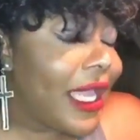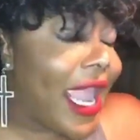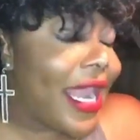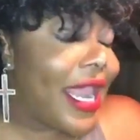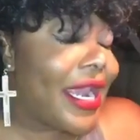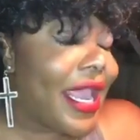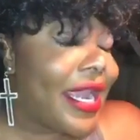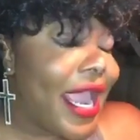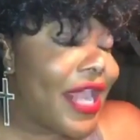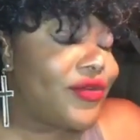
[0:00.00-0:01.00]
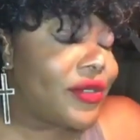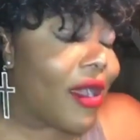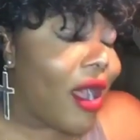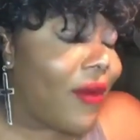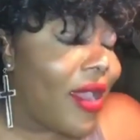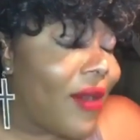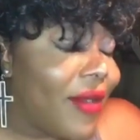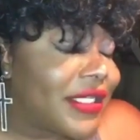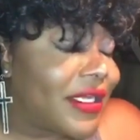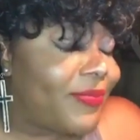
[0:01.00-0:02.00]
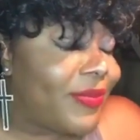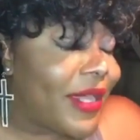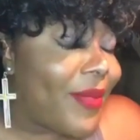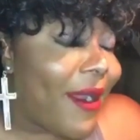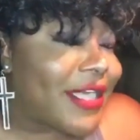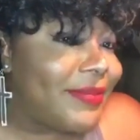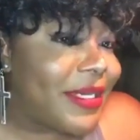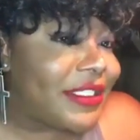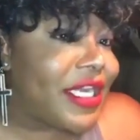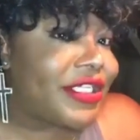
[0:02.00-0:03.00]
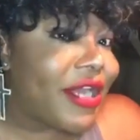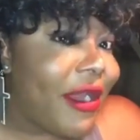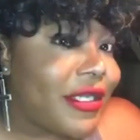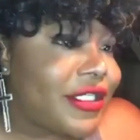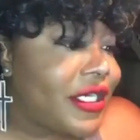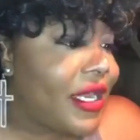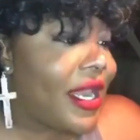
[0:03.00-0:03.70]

And Andrew Caldwell was an embarrassment to the church.